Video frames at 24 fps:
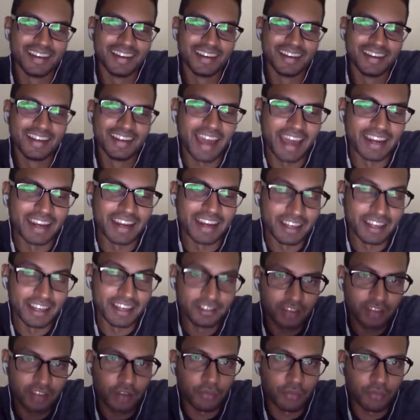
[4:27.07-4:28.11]
And it's
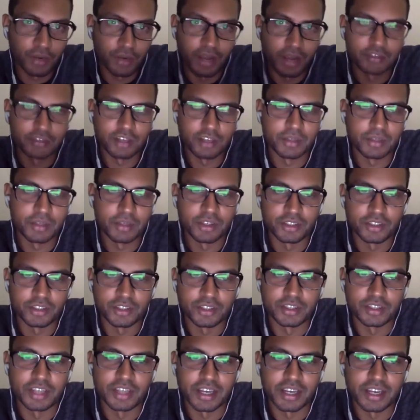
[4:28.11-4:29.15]
tough when every time you're in
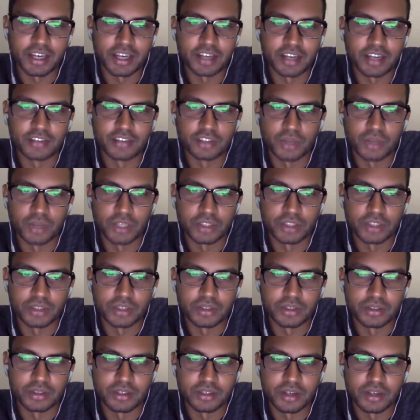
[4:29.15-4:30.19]
that kind of situation.